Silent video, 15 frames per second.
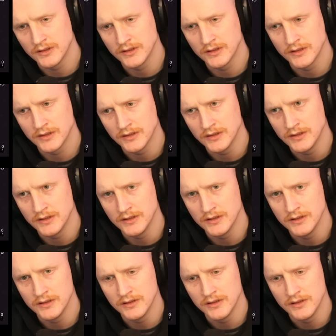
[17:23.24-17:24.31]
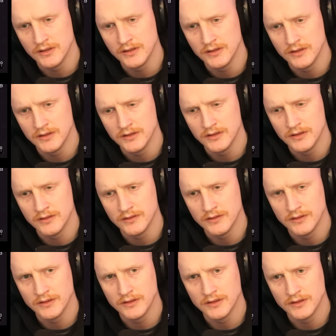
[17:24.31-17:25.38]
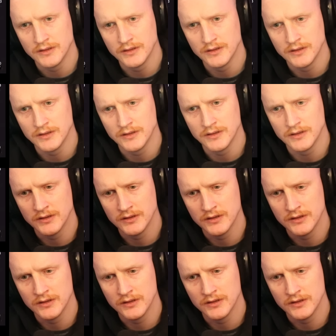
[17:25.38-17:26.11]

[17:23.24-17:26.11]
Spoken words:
No one is speaking in this clip.